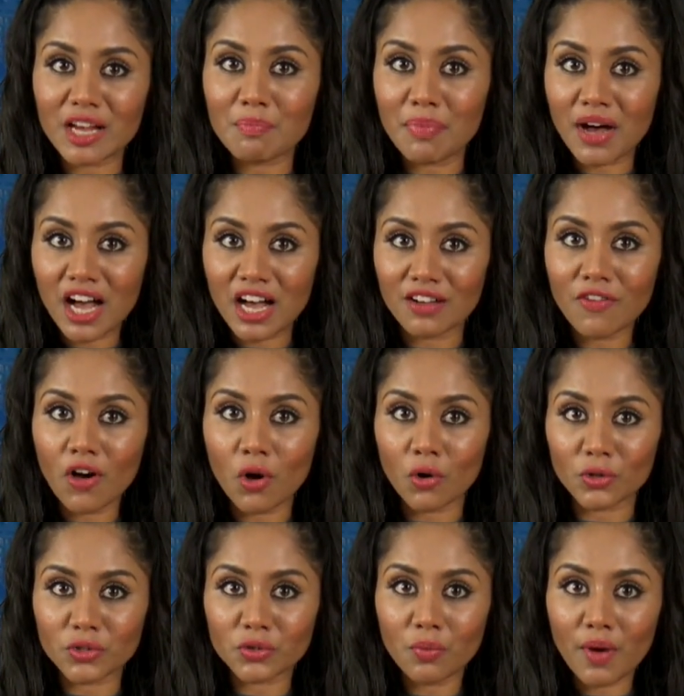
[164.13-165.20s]
above
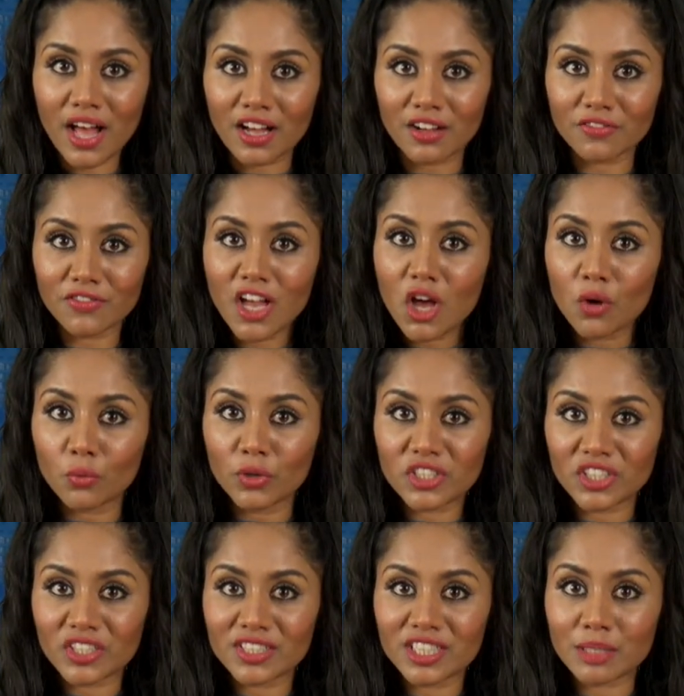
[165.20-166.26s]
hole 12,
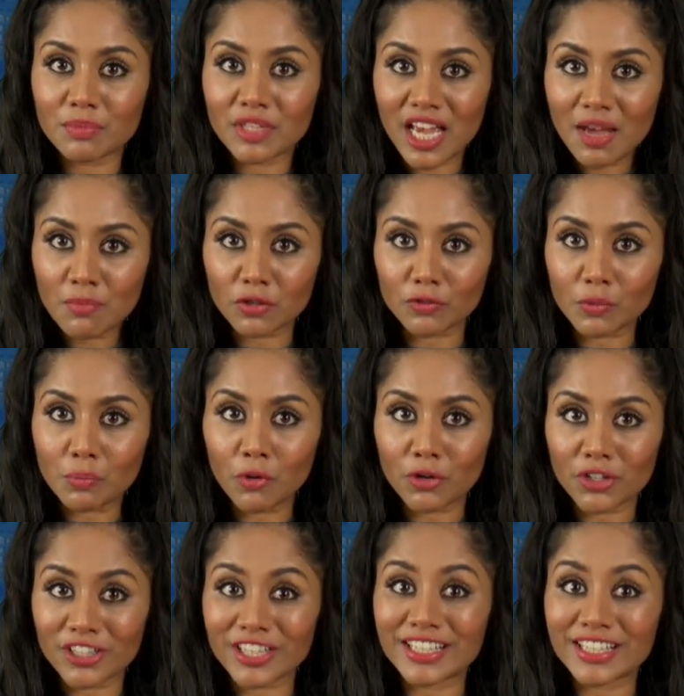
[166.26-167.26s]
which in September reported